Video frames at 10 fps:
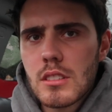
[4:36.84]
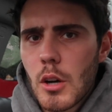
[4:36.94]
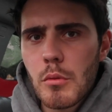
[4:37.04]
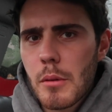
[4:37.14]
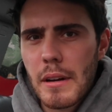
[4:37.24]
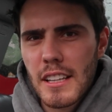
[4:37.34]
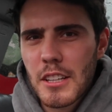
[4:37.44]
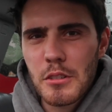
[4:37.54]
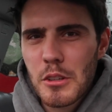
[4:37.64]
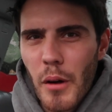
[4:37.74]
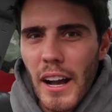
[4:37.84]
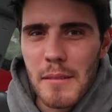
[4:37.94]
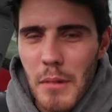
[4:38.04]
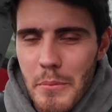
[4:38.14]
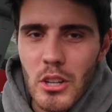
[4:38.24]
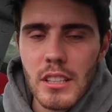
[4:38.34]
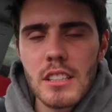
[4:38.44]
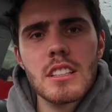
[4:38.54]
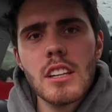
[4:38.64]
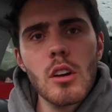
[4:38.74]
don't worry about it, I don't want you buying my book. And
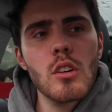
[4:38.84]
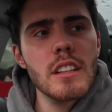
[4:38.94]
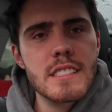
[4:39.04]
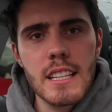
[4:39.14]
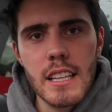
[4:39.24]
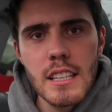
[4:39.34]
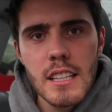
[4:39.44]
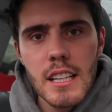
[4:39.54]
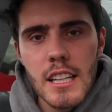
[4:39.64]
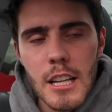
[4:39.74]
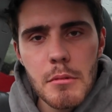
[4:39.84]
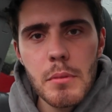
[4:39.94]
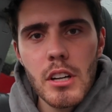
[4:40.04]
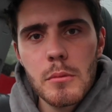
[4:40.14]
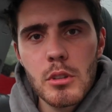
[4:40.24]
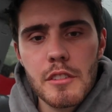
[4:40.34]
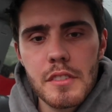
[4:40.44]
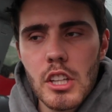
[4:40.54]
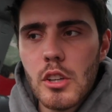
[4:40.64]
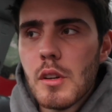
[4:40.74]
I was like, no, honestly, let me buy your book
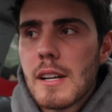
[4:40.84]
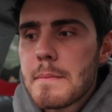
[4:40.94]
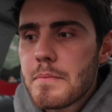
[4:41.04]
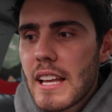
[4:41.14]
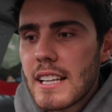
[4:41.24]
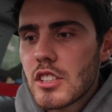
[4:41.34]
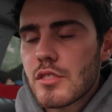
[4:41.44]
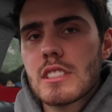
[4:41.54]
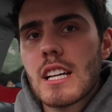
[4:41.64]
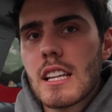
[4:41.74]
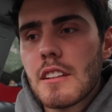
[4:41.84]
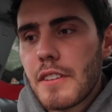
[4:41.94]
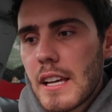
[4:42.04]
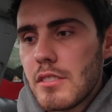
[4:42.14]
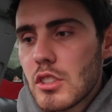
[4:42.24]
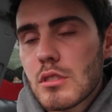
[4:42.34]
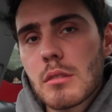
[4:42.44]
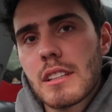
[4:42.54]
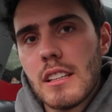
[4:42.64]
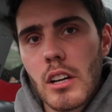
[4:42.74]
for you and just return the favor, do
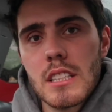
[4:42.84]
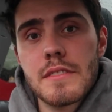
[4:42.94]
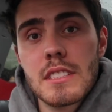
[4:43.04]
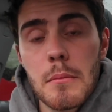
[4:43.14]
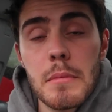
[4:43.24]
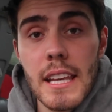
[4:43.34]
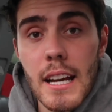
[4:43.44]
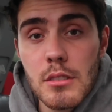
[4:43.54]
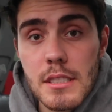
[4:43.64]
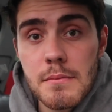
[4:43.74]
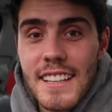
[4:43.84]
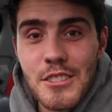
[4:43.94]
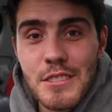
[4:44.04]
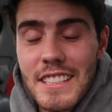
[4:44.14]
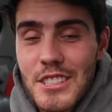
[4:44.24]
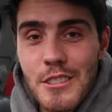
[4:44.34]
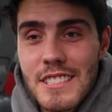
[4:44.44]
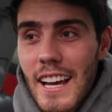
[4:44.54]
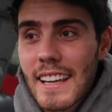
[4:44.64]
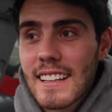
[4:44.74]
something nice for somebody else. And she
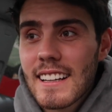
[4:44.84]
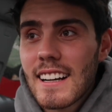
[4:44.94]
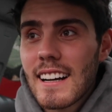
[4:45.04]
was like,